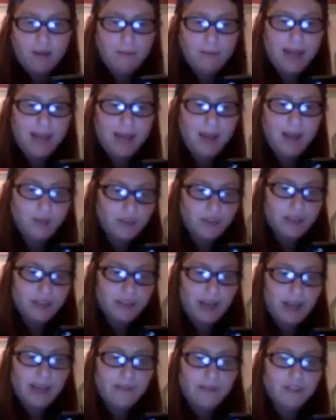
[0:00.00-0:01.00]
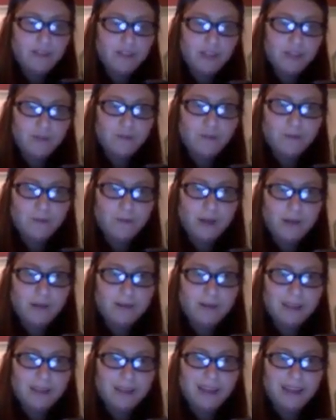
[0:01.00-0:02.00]
But I don't use it. I have two
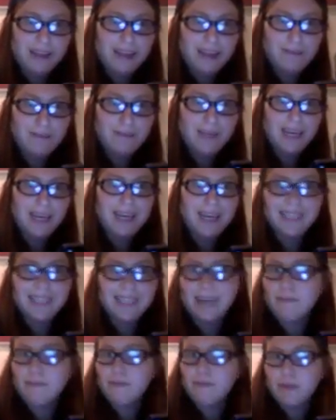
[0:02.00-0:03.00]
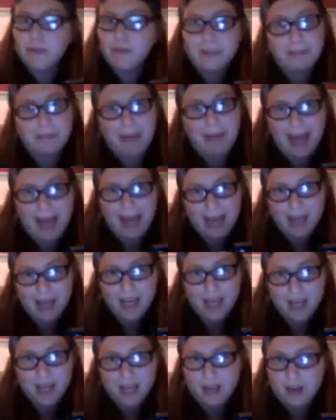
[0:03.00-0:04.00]
there, but again, because I refuse to
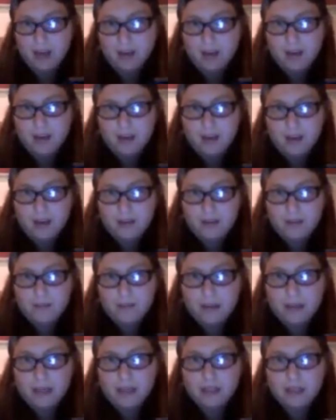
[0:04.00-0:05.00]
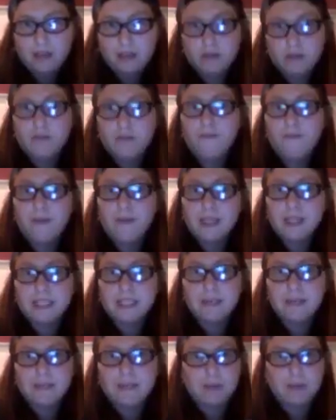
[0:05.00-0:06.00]
pay, because the fun
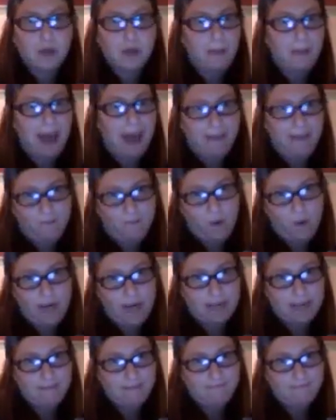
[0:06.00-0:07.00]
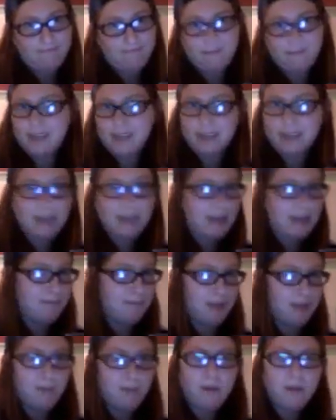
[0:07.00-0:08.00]
stuff is when you pay for it. Not gonna
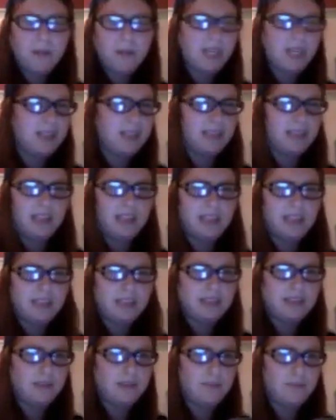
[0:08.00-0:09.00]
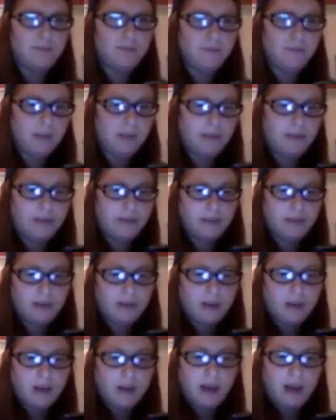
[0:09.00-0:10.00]
happen. I'm probably gonna delete it soon. Whatever.
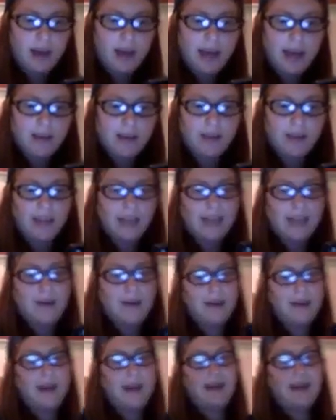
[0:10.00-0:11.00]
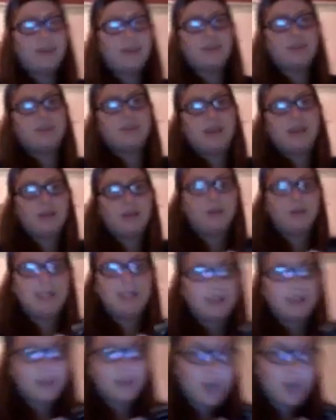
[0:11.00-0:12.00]
And okay, now I also, now the ones
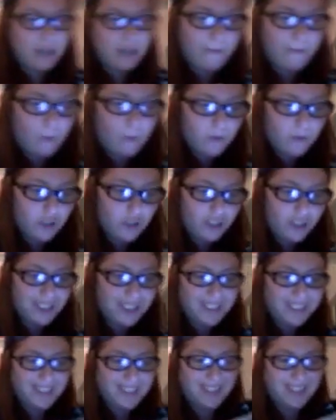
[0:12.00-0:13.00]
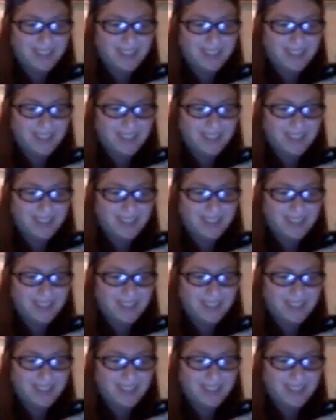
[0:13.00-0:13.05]
that are not in the folders.